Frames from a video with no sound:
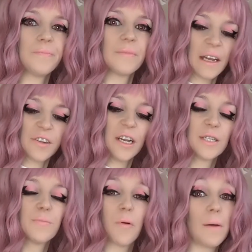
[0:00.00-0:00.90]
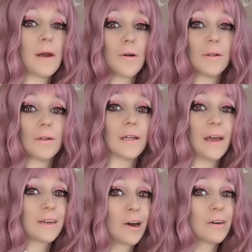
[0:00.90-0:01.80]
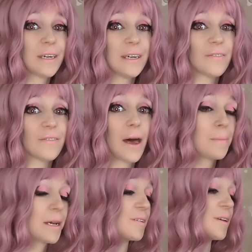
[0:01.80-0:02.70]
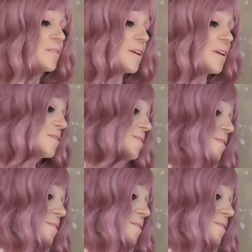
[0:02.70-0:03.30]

that tastes primarily like cookie, if that makes any sense.